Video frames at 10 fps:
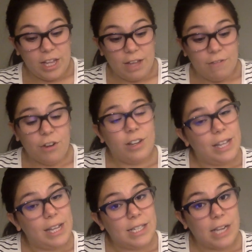If you're in
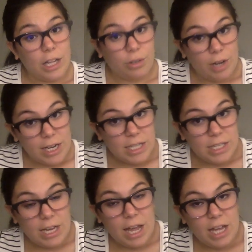the accelerated
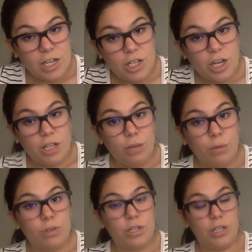stage, you
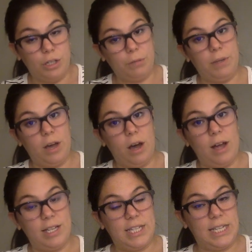will still be
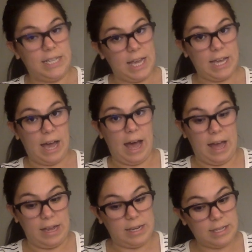on
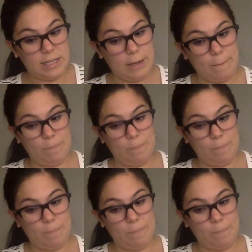TKIs,